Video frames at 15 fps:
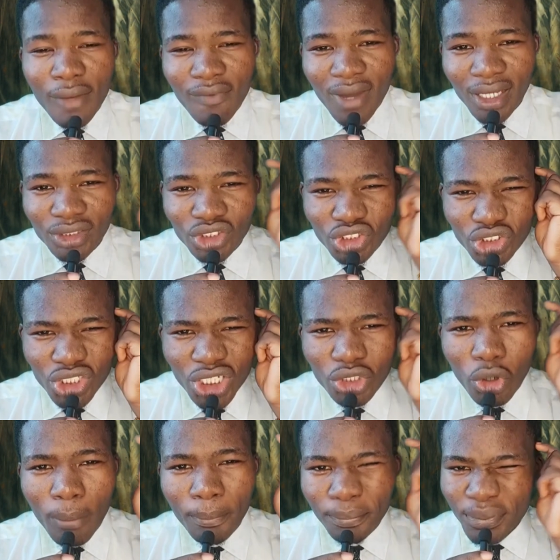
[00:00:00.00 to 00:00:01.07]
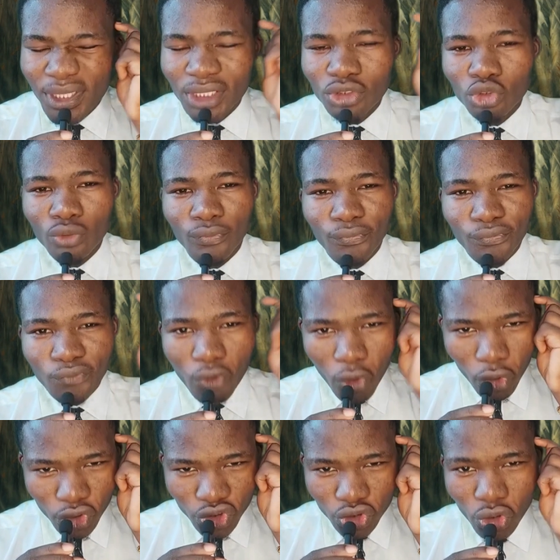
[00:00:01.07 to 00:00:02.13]
If you can train your brain to
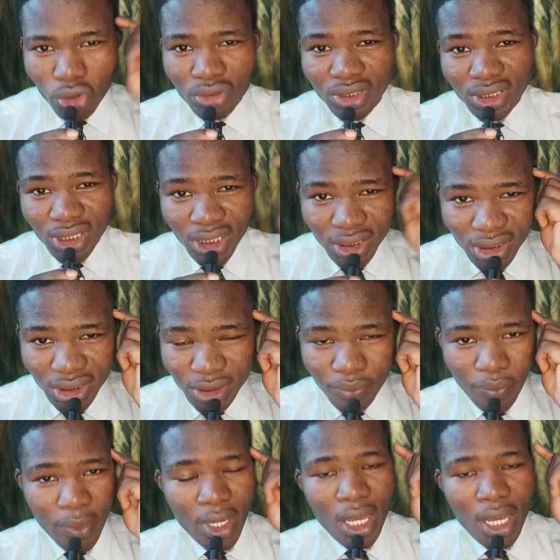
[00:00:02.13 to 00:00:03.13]
focus on things